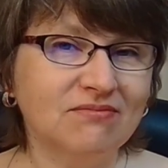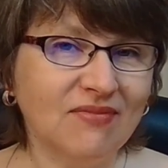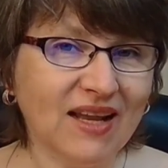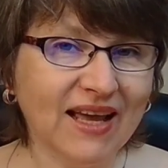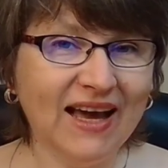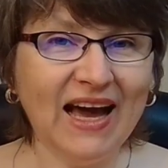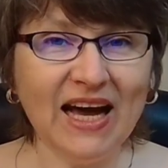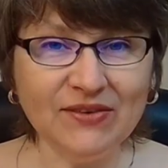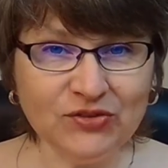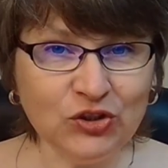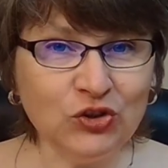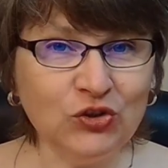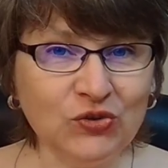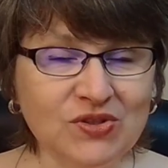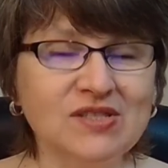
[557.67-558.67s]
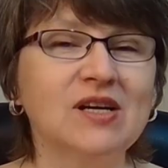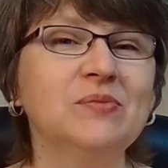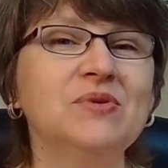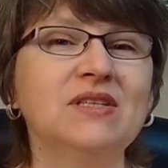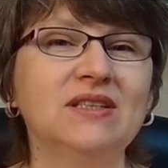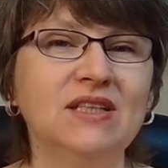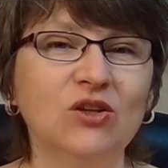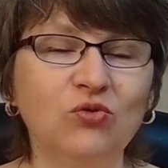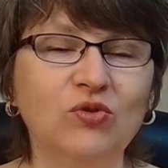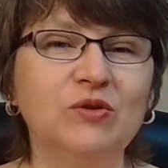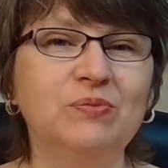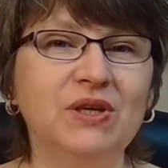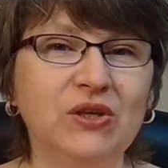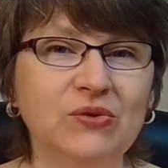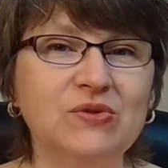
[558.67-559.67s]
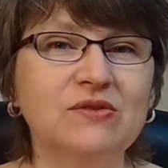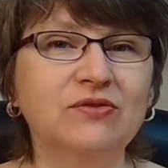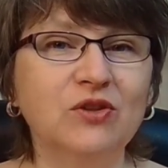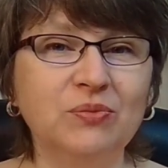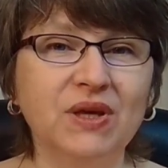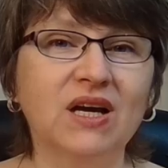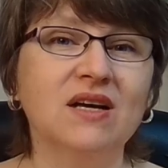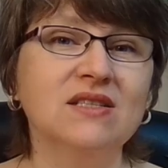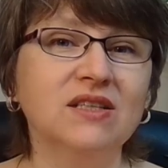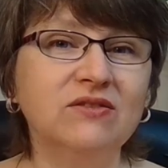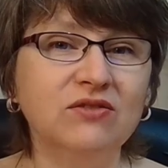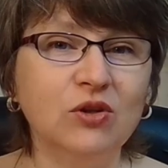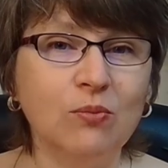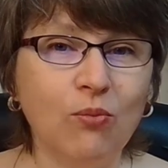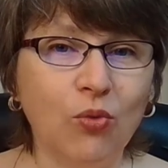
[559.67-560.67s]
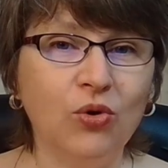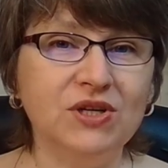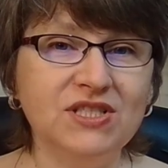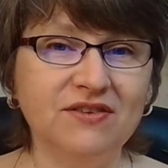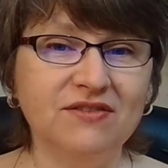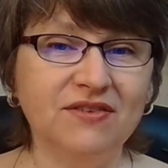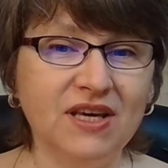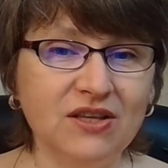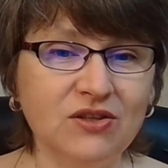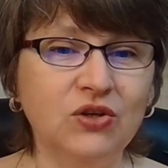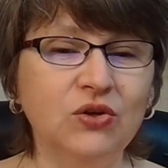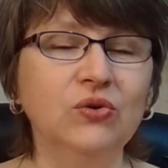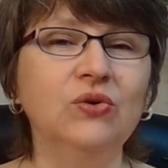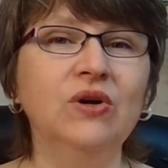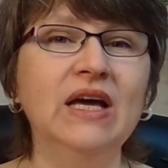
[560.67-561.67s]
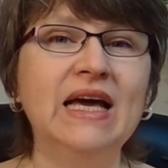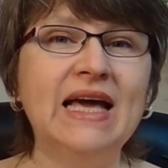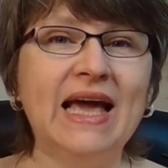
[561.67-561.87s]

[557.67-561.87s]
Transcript: have to do something that will be useful, because it will motivate you